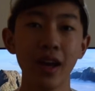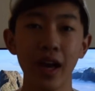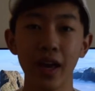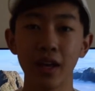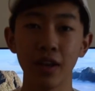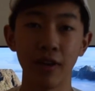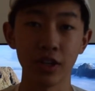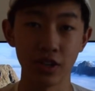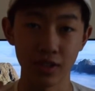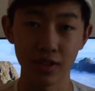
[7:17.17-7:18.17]
and if I
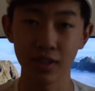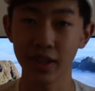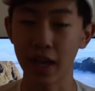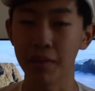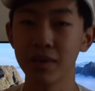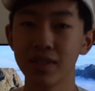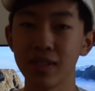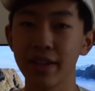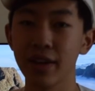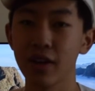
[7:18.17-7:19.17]
just kept the
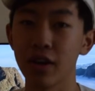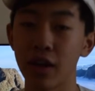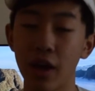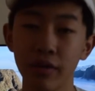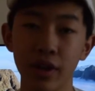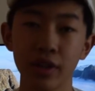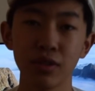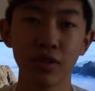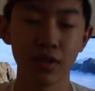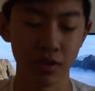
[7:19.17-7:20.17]
sneaker and held on
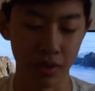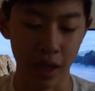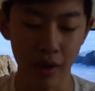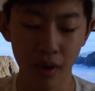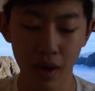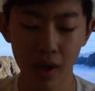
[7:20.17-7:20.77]
to it till now,